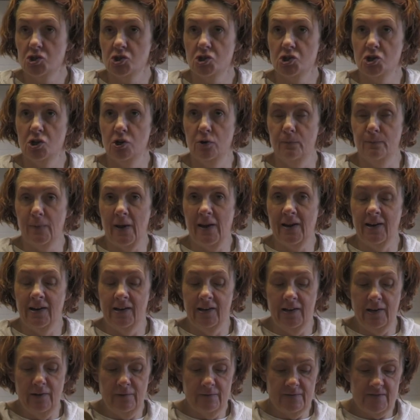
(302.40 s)
2 bay
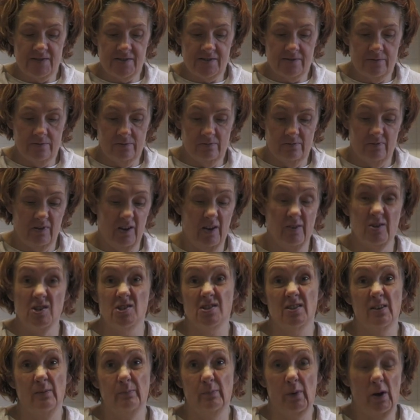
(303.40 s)
leaves. I'm
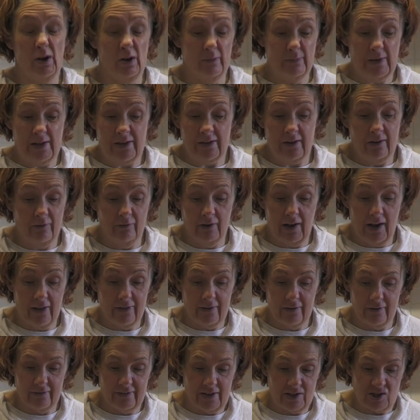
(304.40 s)
just going to put them in, it'll get
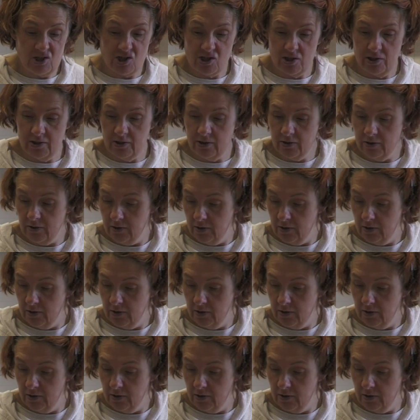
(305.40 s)
there eventually.